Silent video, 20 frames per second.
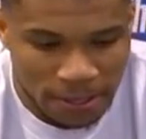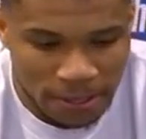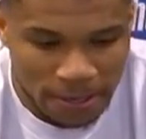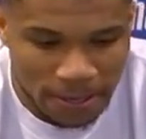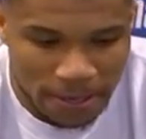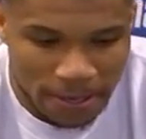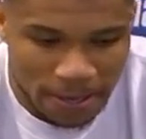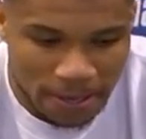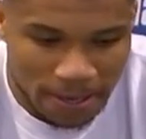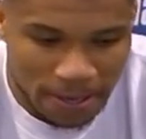
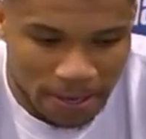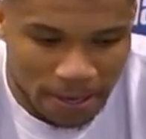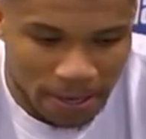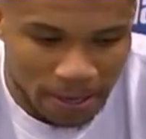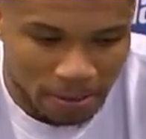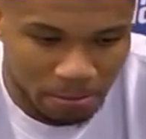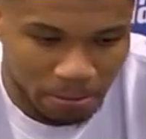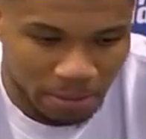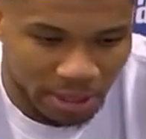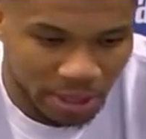
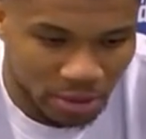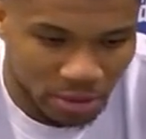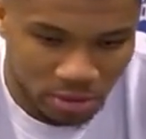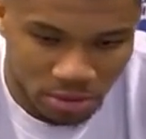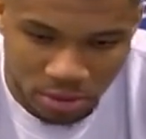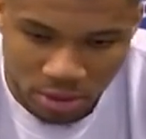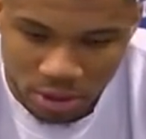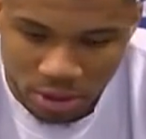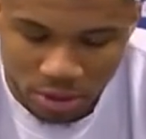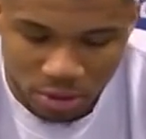uh, try
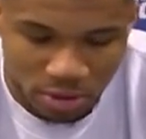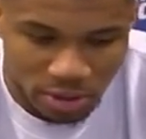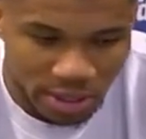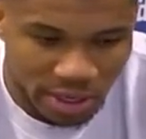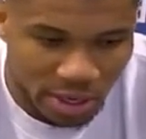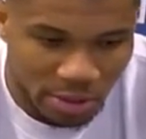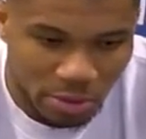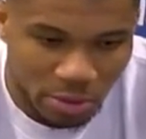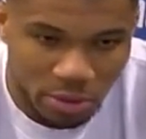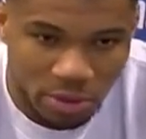to you know
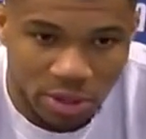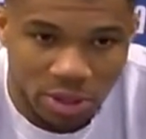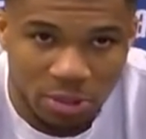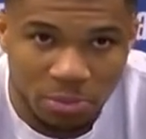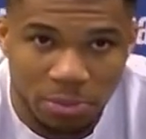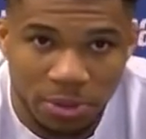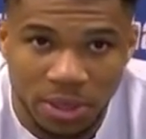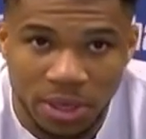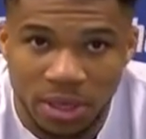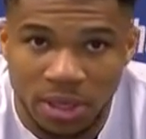get me on the
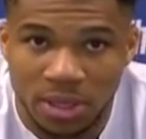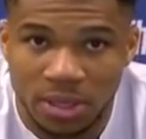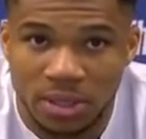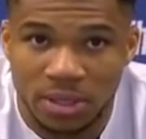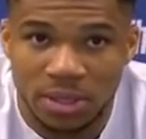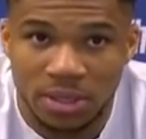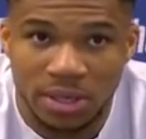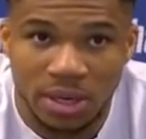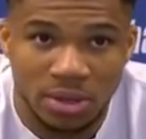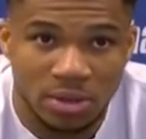
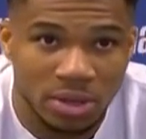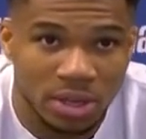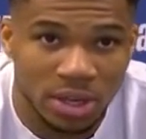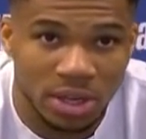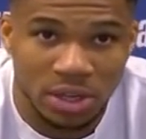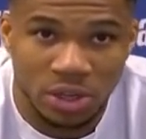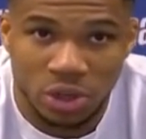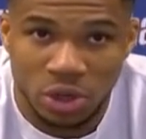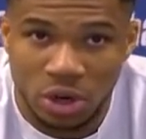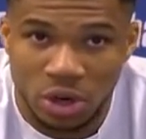spin, try to get
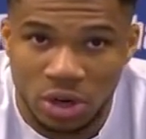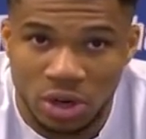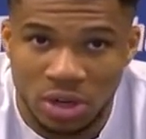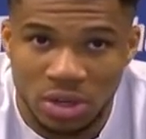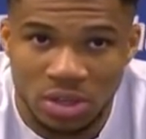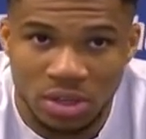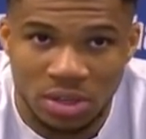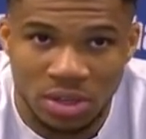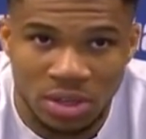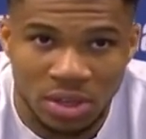a
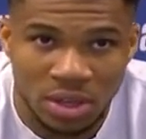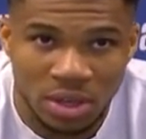charge